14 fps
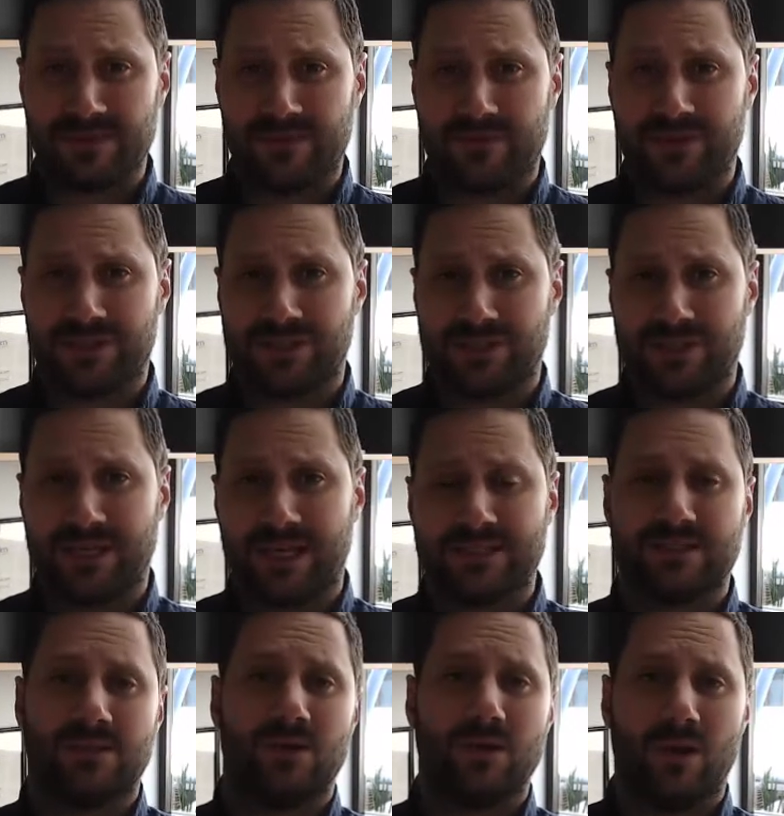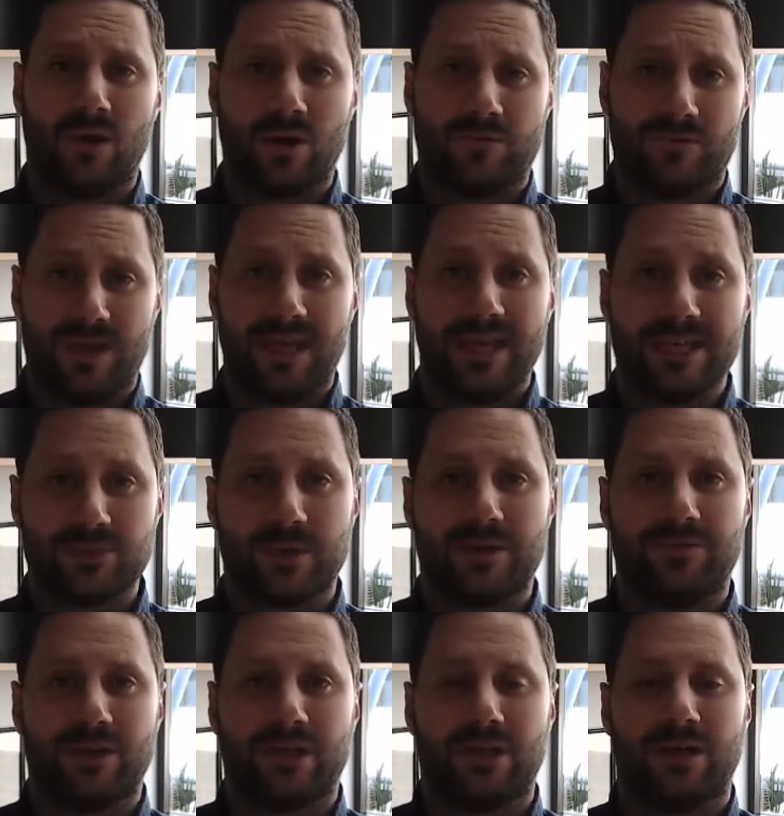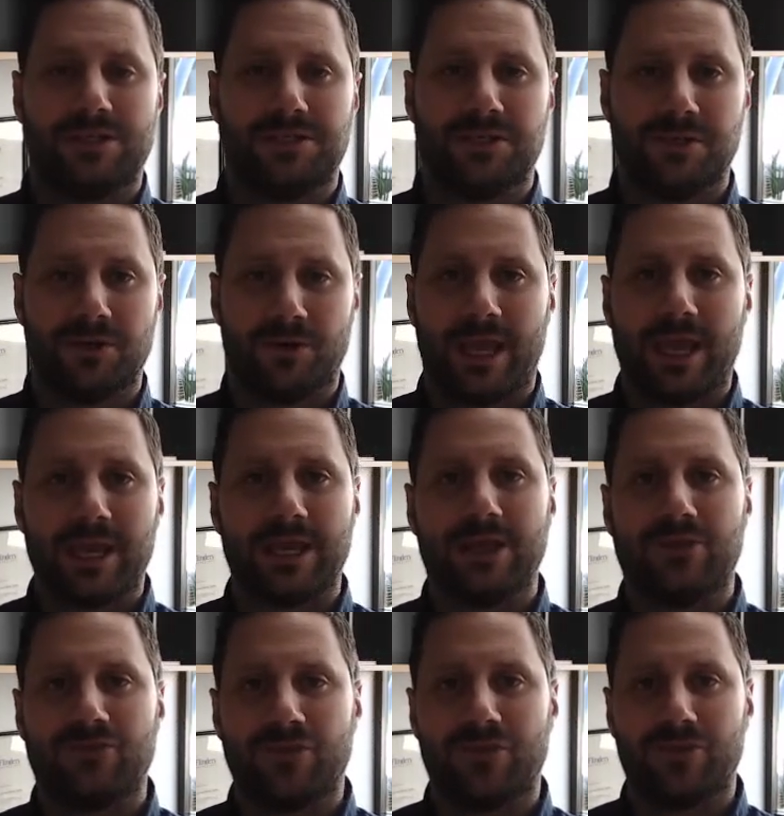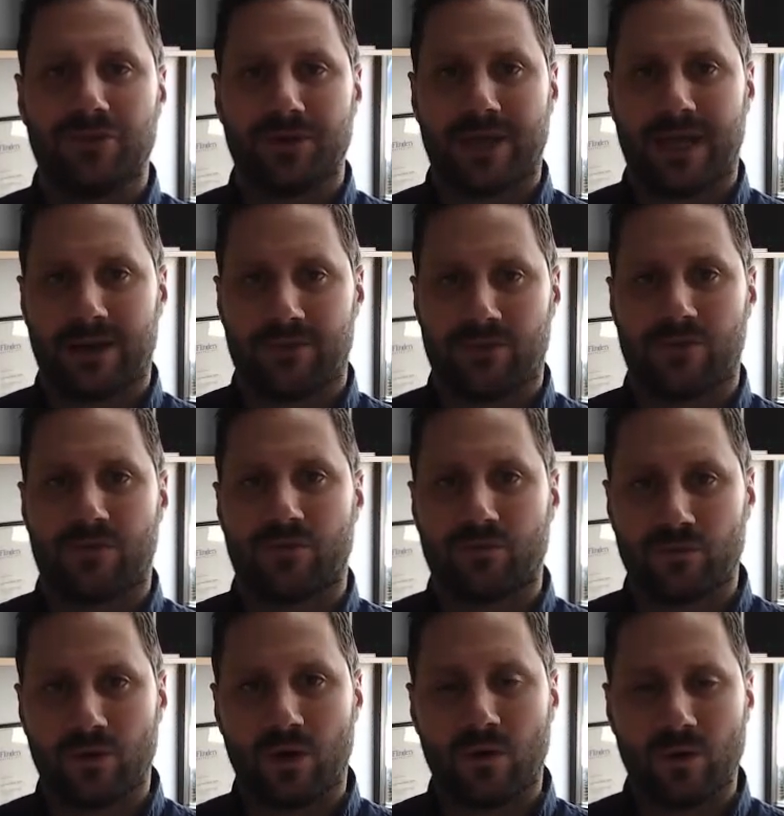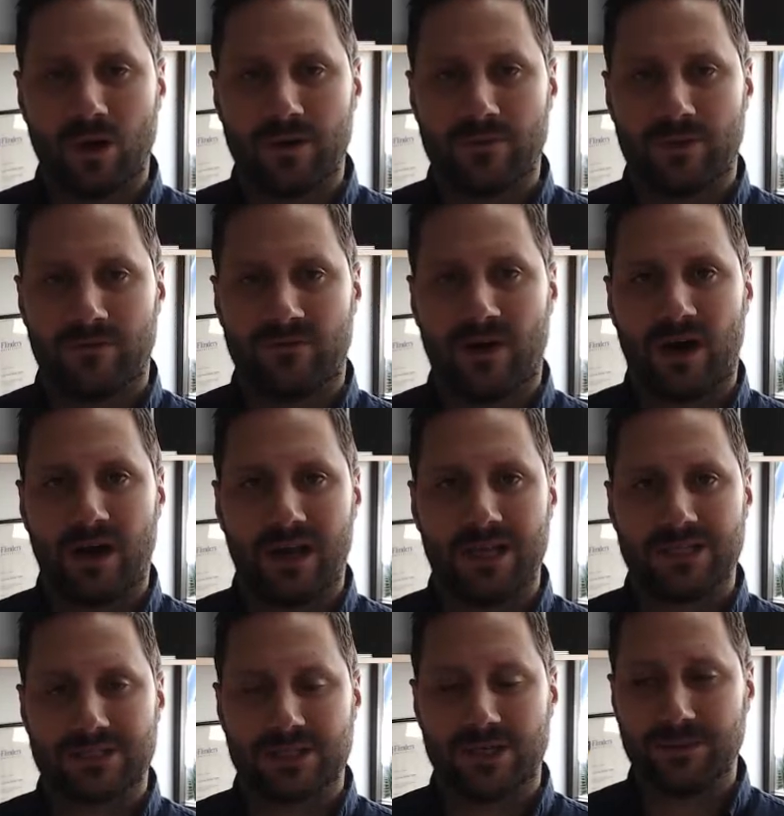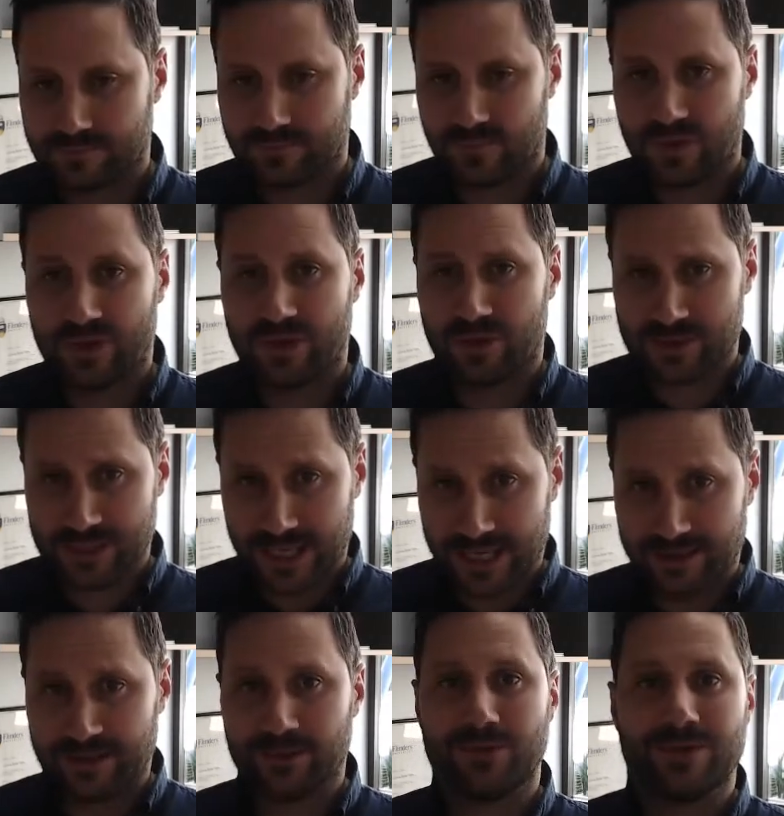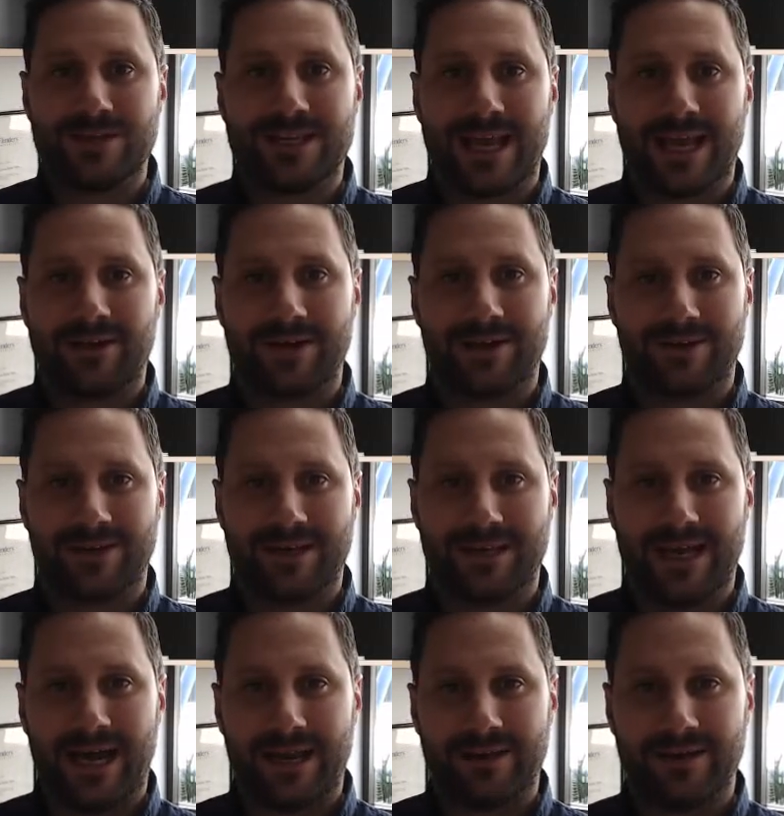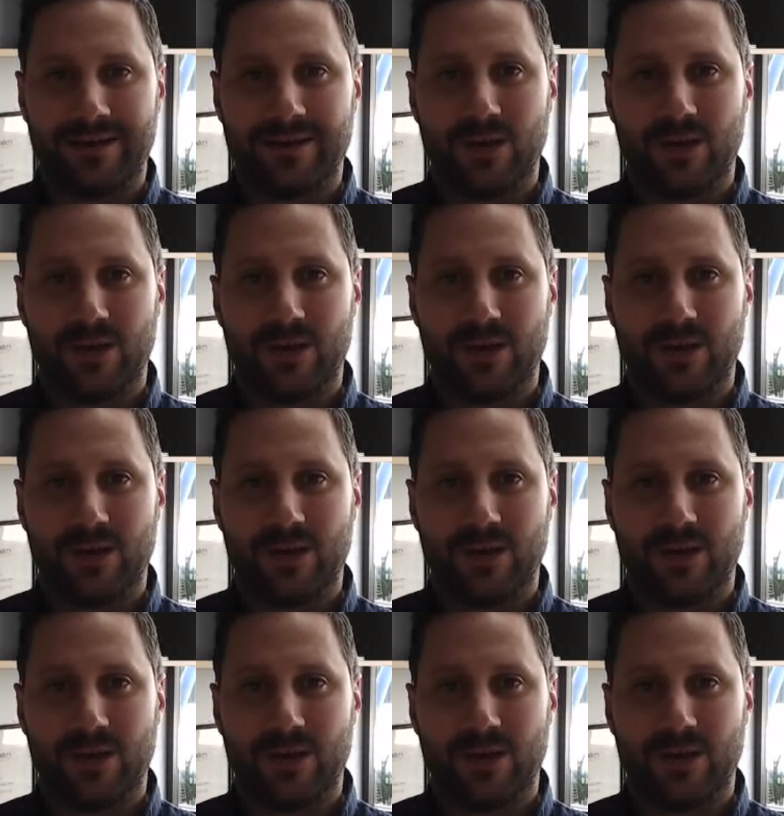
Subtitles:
efficiency gains. No longer for each one of your clients, you're not getting your junior accountant to roll over the file each time. You're also getting good integrity on your data.